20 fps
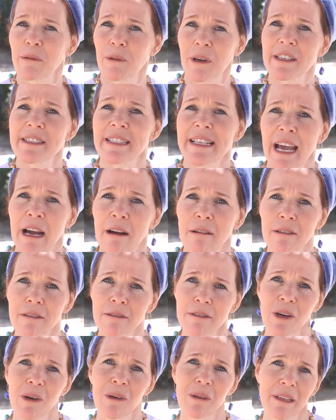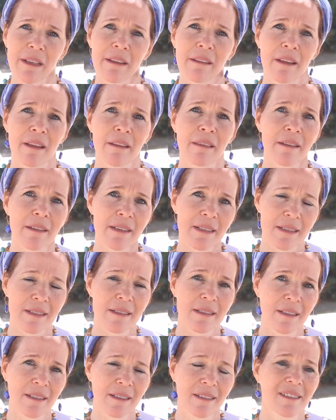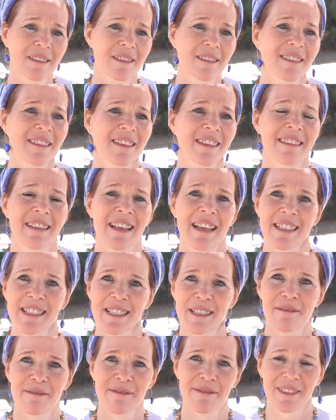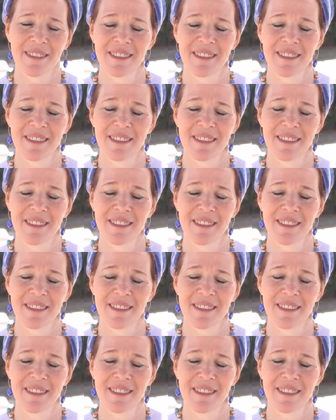what is our role in this intensive,